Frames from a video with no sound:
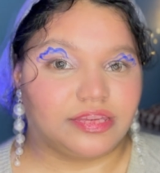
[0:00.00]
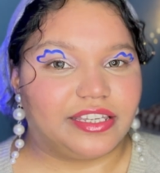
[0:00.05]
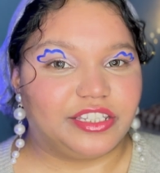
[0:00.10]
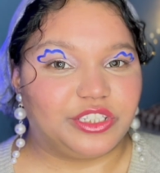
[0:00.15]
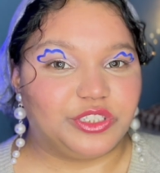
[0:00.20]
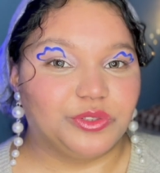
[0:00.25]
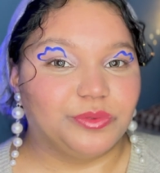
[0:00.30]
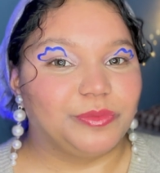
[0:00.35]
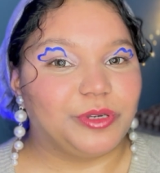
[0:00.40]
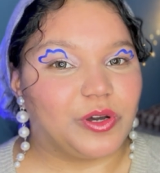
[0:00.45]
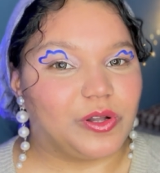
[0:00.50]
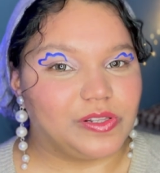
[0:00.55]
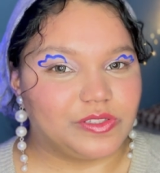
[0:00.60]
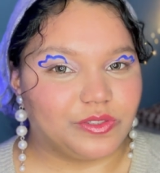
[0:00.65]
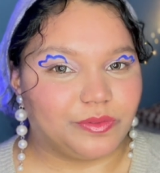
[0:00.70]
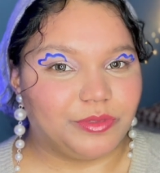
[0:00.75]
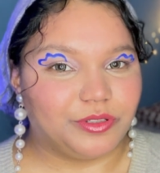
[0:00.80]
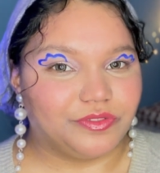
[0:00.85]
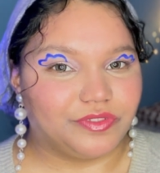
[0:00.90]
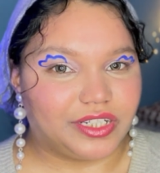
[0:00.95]
You may
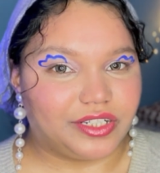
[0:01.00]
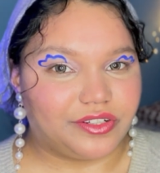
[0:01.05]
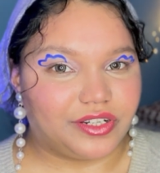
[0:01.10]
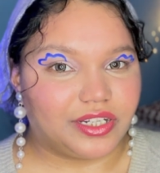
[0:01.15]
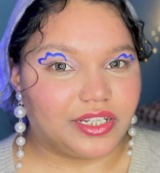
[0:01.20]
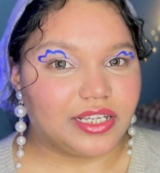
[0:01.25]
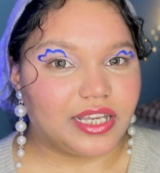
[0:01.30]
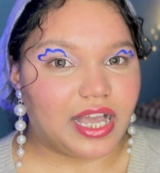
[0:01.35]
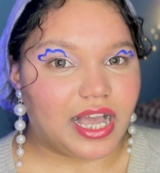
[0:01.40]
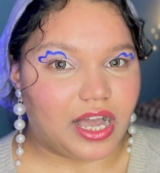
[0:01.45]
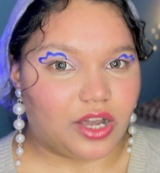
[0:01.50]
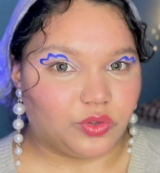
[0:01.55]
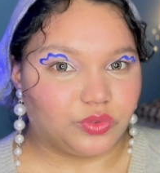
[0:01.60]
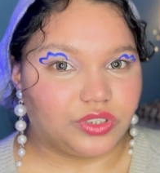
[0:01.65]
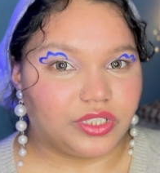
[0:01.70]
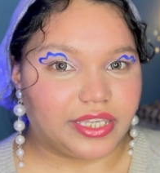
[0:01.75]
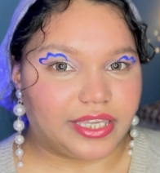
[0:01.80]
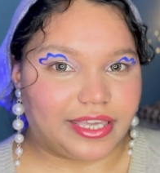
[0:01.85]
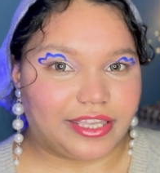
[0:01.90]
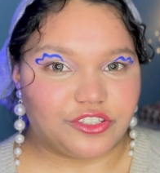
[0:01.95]
also be wondering how
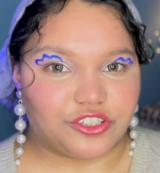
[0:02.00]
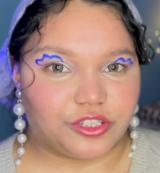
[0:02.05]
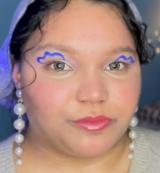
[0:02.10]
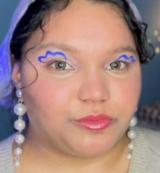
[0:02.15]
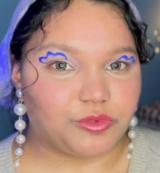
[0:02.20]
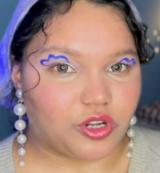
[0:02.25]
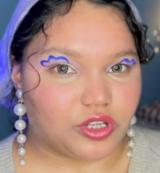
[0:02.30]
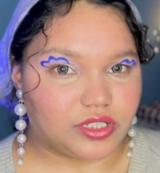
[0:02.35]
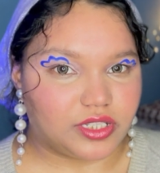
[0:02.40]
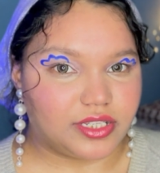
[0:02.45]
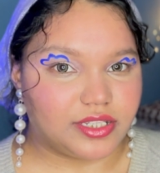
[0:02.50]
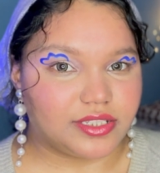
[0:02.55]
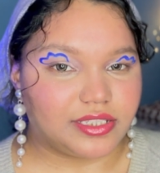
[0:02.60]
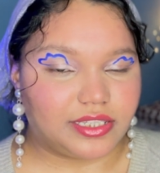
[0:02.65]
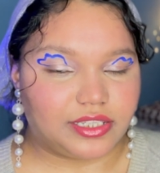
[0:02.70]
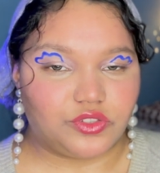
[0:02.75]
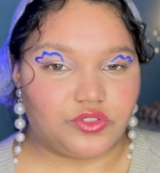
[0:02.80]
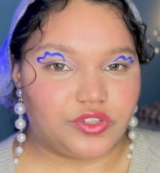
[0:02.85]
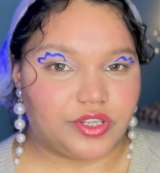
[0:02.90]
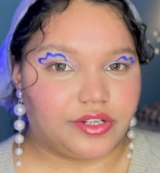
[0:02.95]
the aging process
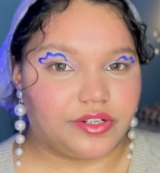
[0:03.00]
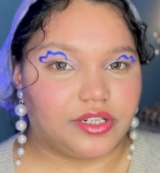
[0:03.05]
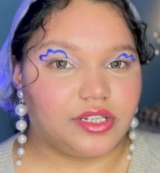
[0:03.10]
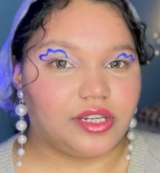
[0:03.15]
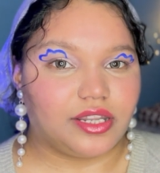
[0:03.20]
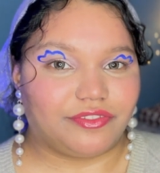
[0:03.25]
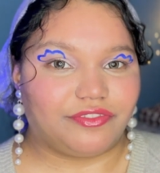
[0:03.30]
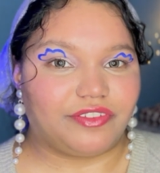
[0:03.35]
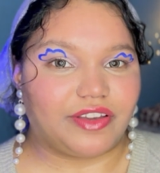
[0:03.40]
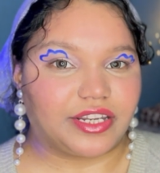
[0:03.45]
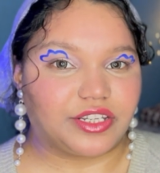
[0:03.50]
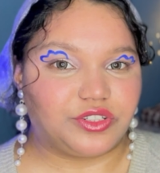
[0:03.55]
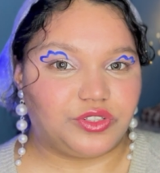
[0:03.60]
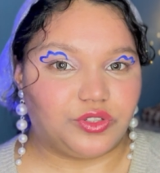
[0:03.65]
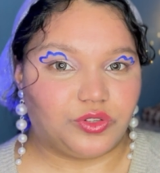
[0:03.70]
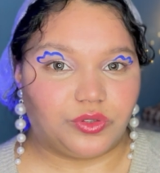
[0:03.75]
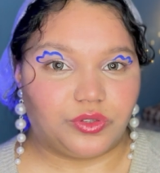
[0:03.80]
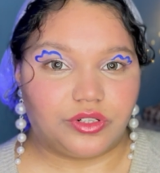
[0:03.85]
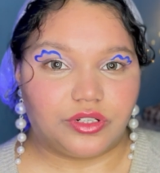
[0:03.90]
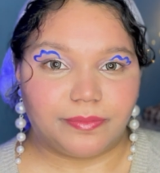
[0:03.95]
in general affect
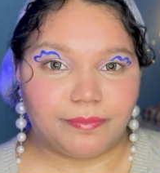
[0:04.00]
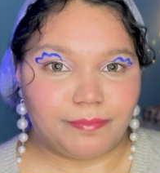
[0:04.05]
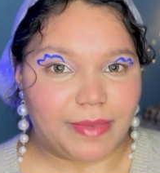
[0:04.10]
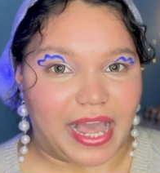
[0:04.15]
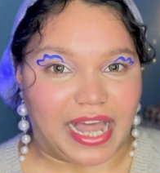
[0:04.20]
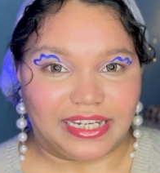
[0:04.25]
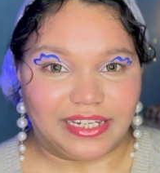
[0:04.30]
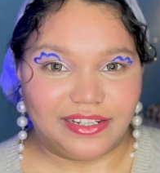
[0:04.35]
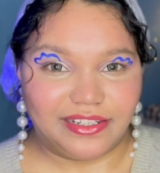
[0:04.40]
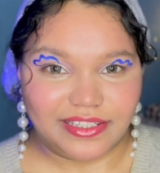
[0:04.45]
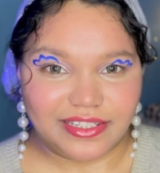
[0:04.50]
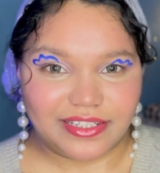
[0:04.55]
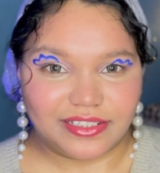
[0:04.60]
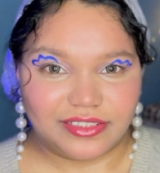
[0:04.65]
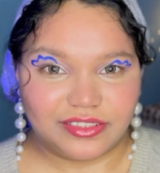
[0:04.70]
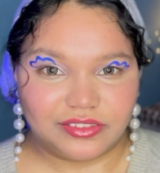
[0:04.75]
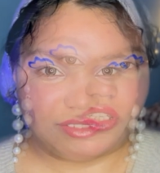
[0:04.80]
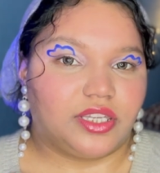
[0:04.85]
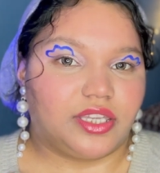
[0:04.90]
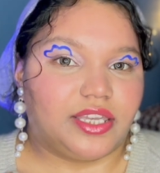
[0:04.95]
your palette.
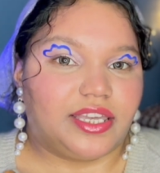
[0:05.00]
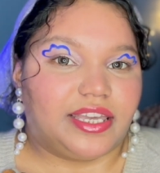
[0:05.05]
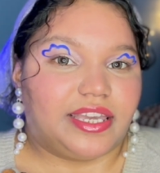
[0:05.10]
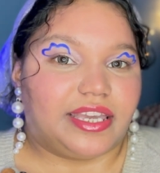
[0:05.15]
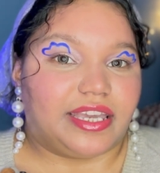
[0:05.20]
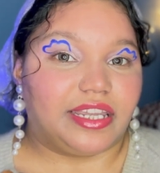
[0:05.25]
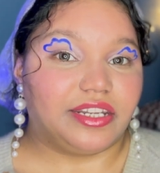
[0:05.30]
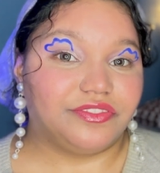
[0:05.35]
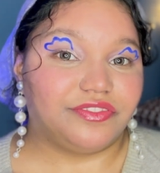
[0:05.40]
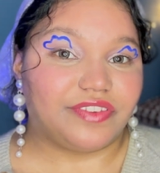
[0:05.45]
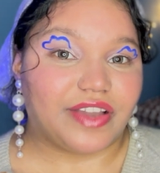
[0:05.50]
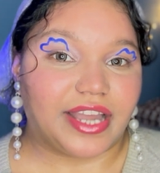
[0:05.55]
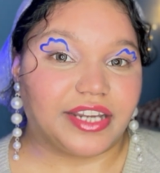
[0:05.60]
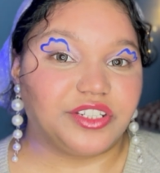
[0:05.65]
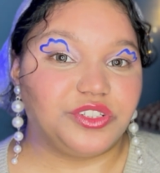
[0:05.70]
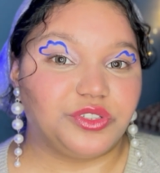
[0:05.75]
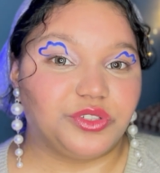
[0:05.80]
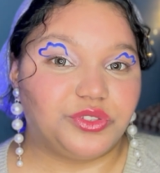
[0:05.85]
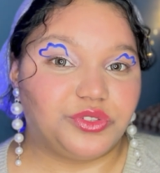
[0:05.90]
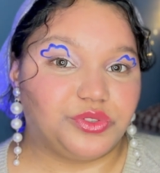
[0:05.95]
In fact,
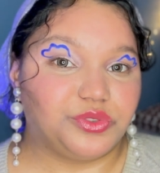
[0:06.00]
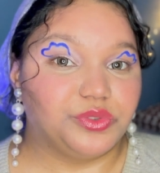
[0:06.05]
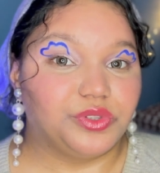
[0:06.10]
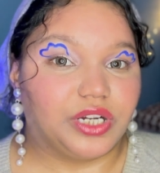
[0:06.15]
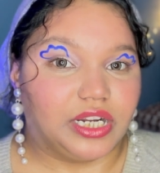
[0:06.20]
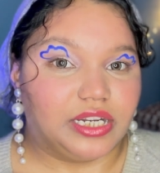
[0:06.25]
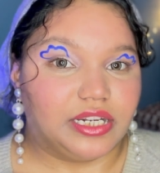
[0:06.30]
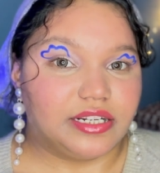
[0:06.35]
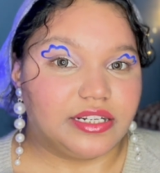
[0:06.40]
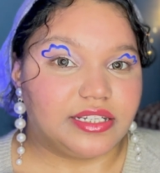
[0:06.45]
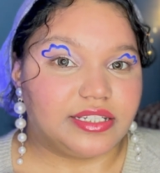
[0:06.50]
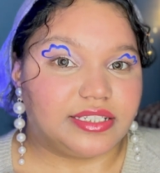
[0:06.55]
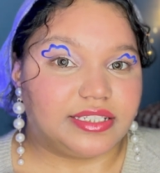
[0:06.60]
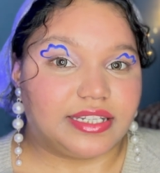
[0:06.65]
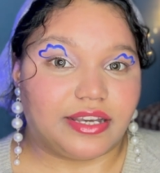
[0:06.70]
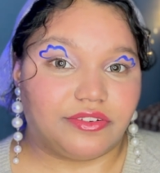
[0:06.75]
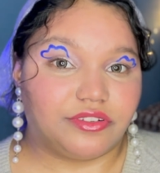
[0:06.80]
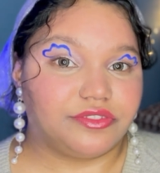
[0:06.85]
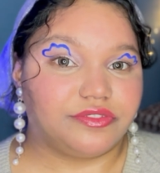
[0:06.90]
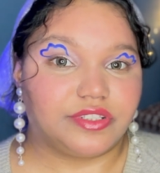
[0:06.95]
your true colors
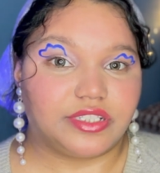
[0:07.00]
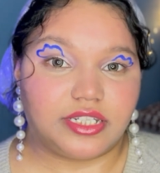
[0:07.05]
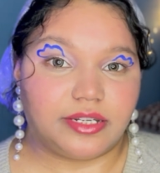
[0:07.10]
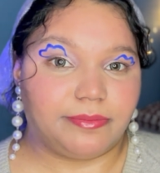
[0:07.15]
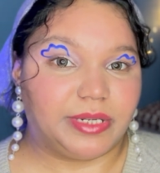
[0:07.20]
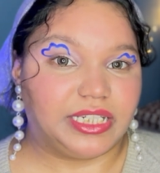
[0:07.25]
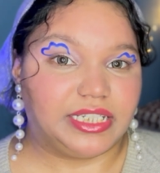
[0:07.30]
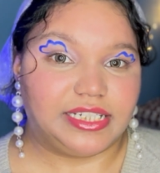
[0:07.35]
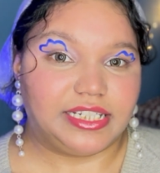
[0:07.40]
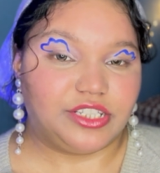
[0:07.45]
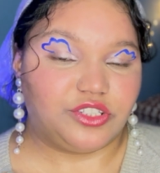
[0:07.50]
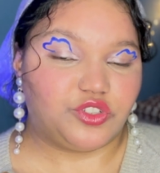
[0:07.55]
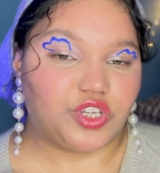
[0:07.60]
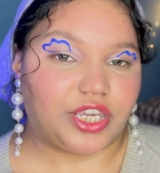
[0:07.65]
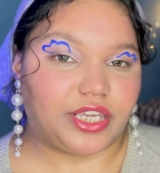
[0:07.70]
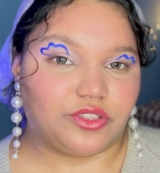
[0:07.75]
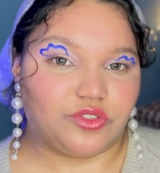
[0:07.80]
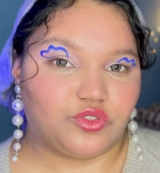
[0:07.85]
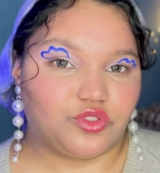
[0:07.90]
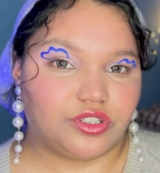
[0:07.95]
never fundamentally
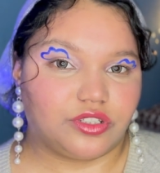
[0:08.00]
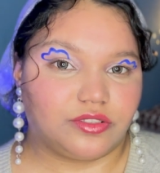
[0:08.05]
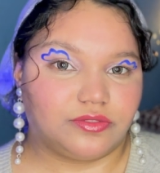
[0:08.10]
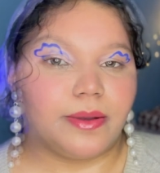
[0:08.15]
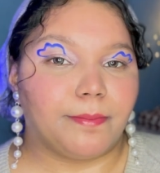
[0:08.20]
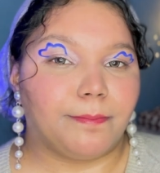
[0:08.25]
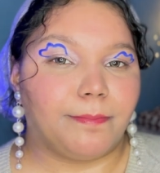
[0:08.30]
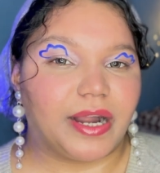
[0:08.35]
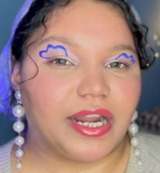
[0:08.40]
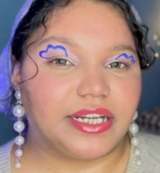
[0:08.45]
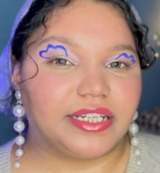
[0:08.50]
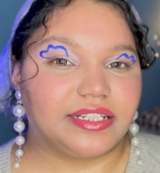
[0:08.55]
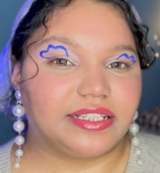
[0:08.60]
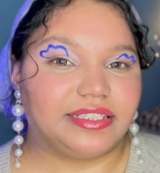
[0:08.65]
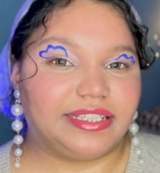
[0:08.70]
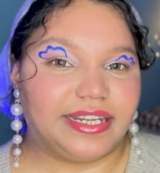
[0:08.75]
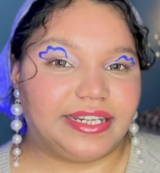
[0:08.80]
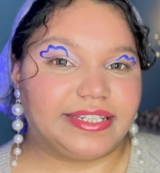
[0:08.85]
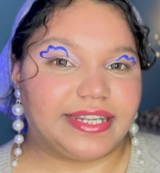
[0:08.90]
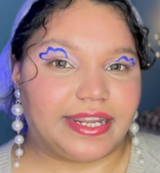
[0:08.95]
change, but
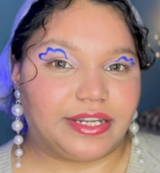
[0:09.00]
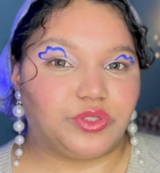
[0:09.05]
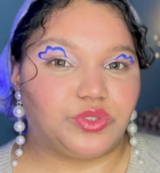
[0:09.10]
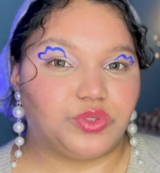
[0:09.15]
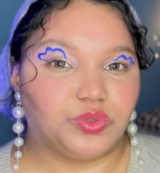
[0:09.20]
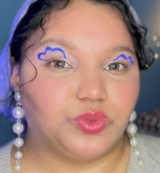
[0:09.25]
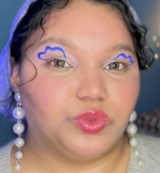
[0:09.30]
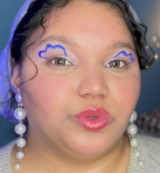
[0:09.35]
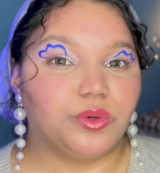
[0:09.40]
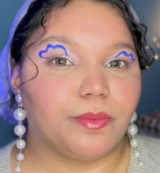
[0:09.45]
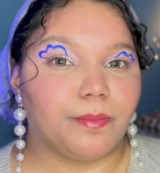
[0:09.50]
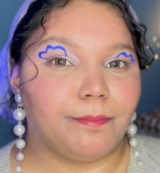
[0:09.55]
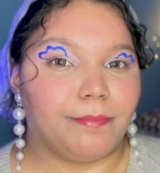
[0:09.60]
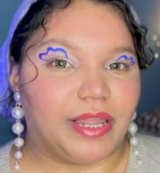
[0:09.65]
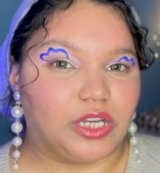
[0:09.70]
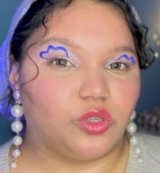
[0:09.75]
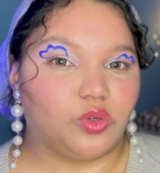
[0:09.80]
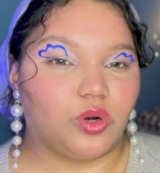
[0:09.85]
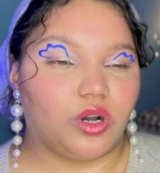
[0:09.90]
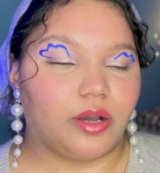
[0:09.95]
they tend to
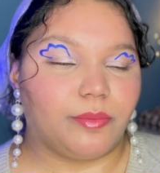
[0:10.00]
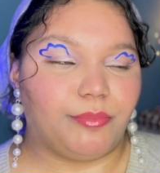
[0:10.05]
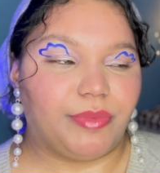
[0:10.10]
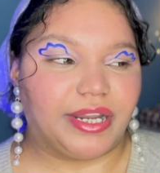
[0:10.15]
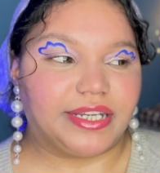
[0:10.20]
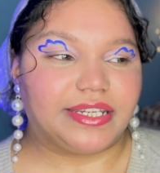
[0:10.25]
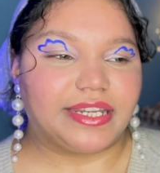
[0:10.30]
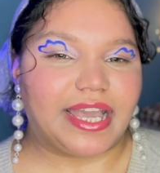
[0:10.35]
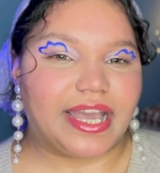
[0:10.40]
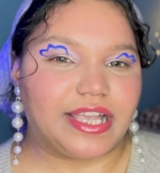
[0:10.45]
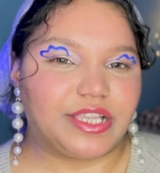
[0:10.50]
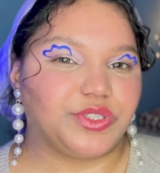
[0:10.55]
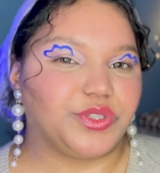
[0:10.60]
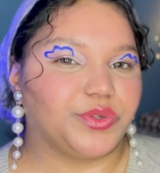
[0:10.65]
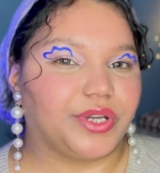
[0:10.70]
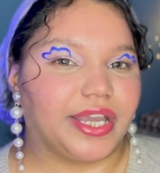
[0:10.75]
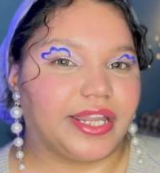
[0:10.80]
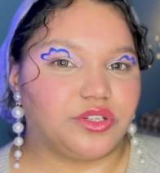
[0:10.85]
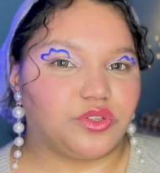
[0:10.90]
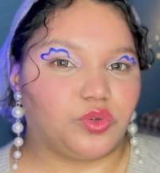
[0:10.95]
mellow a bit as you
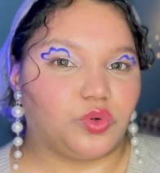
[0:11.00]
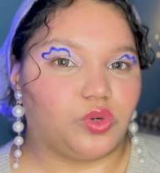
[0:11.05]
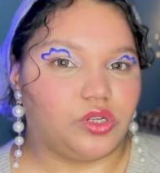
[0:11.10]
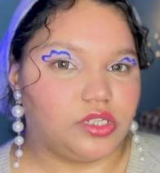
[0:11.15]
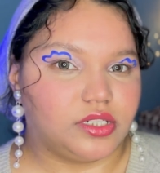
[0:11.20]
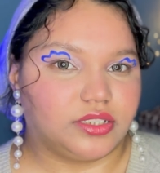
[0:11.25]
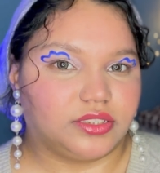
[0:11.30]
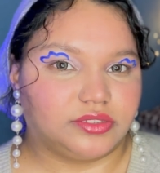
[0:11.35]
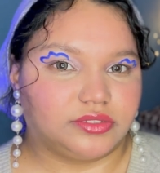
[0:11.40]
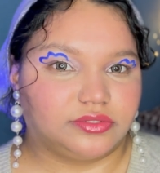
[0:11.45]
get older.